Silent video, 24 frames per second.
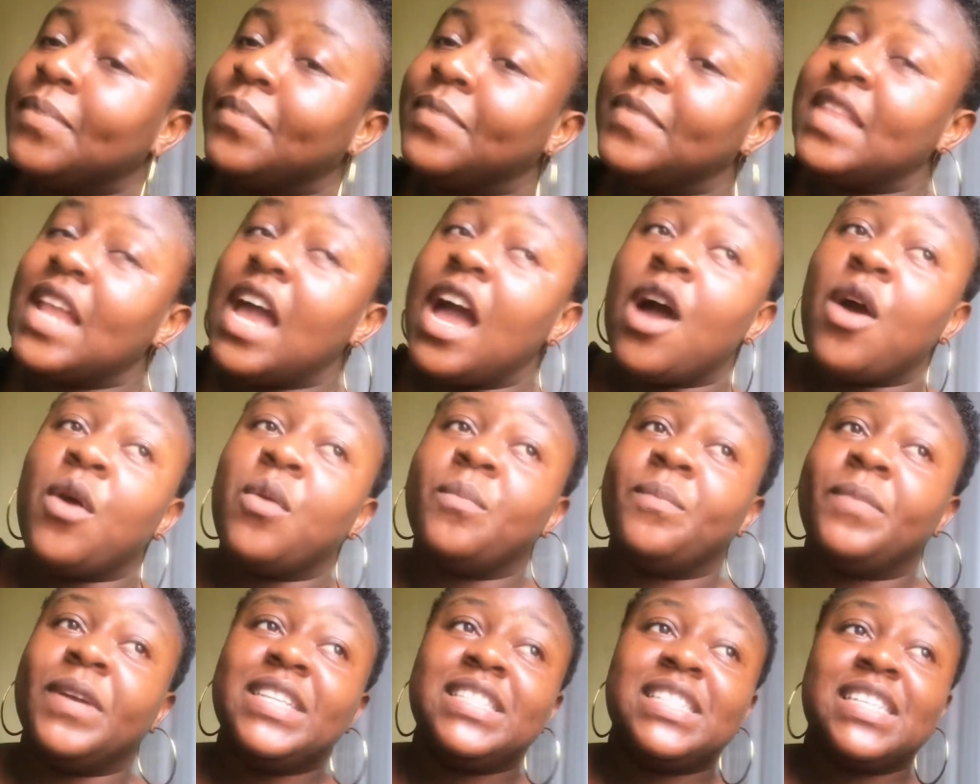
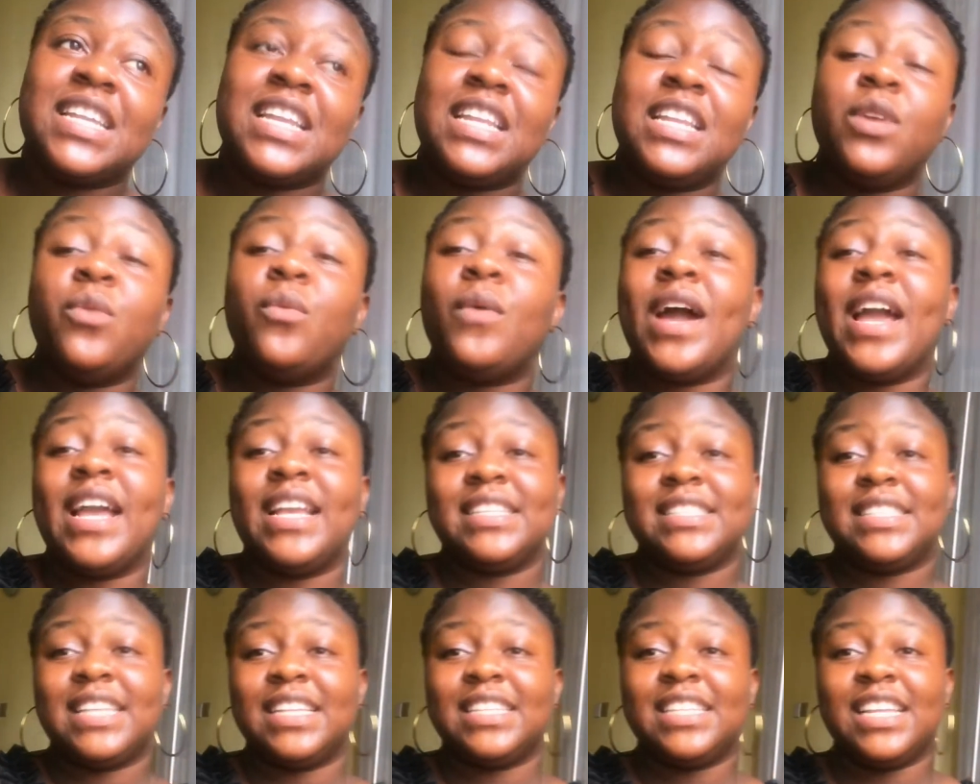Now, basically why I
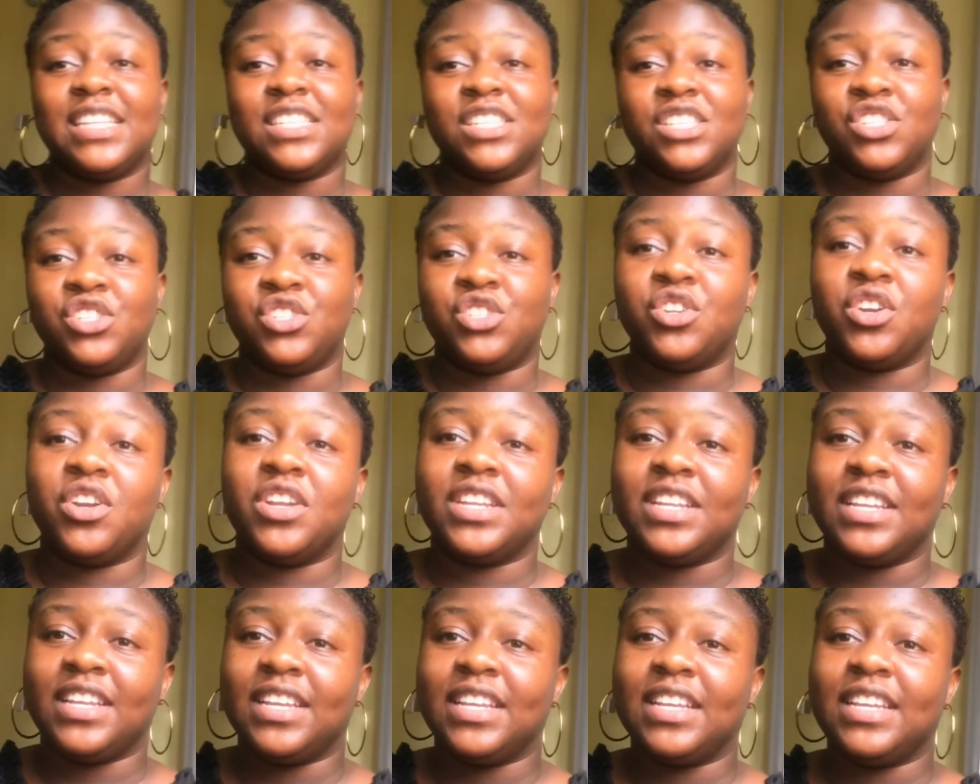started this
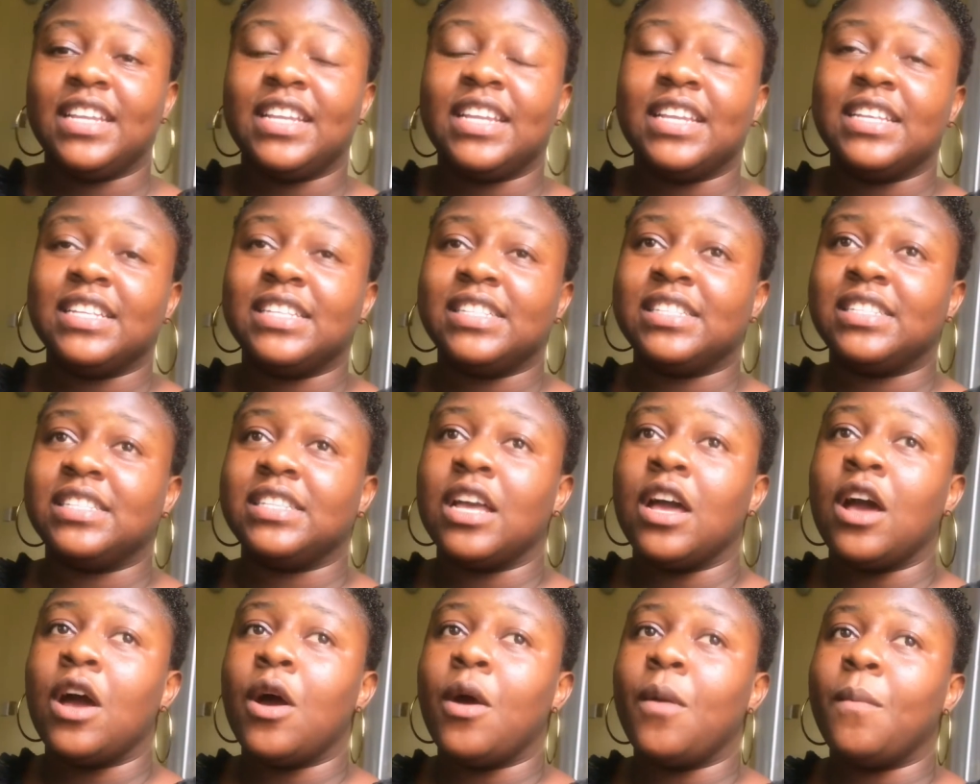journey is
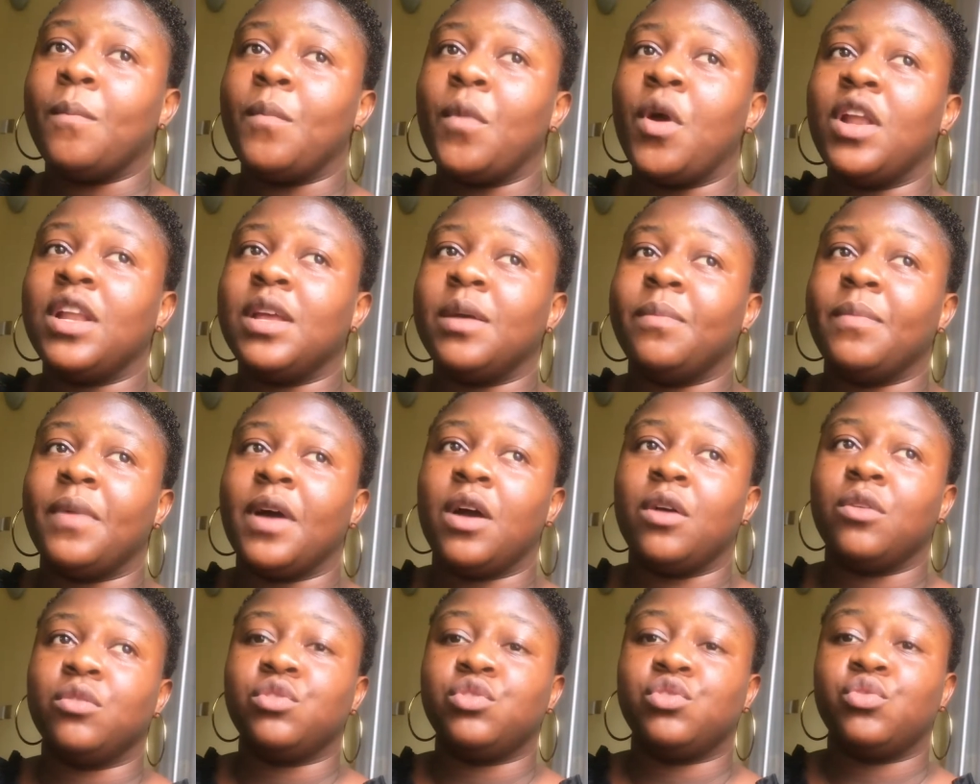all
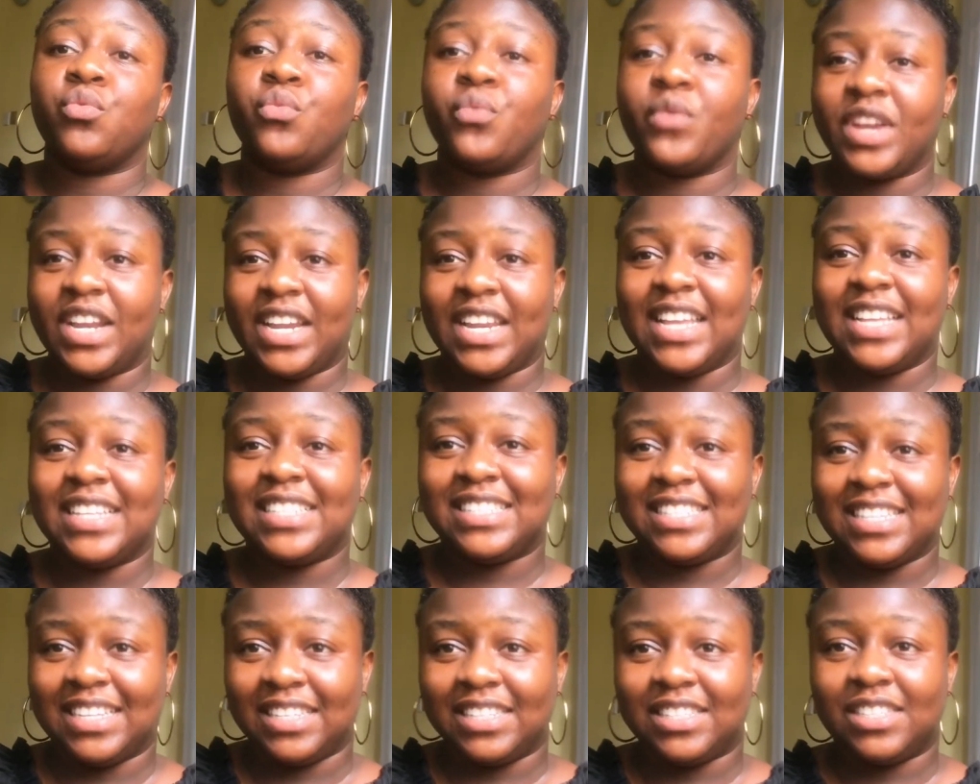about real
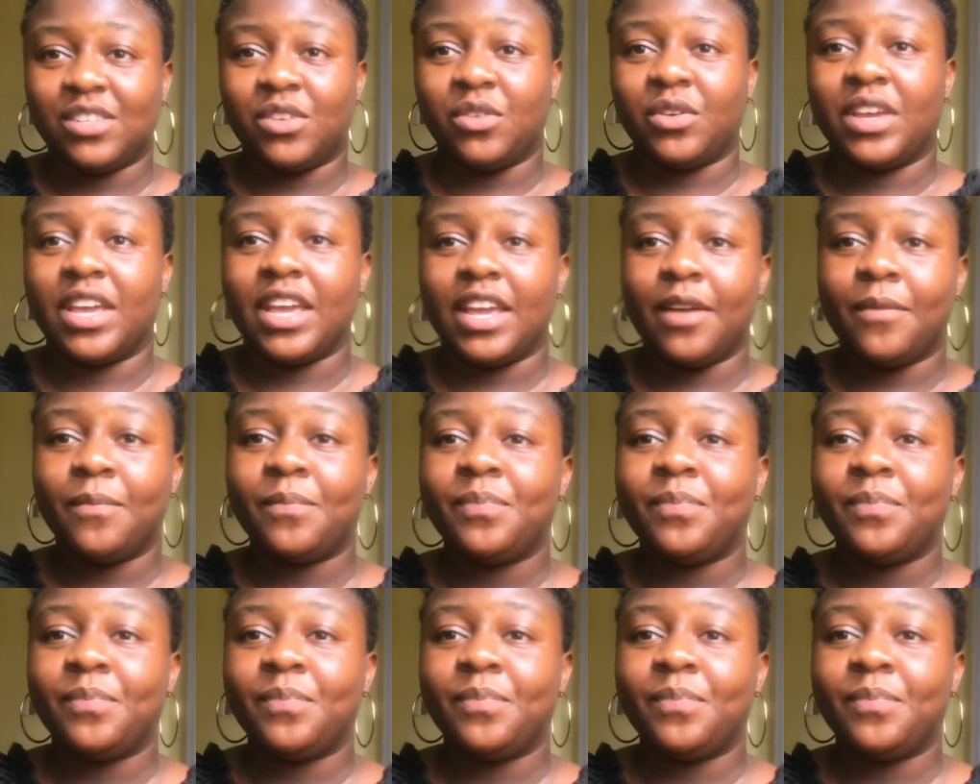estate, okay?